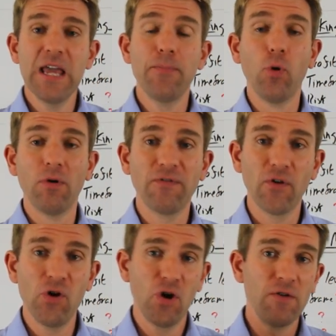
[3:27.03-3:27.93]
a
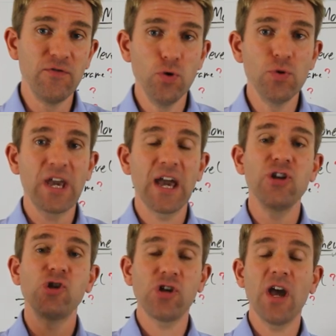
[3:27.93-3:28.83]
portfolio of
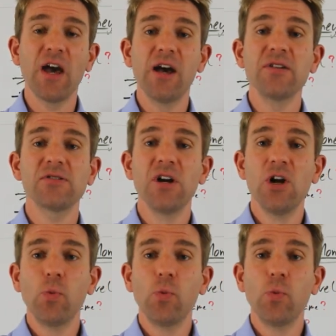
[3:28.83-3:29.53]
UK shares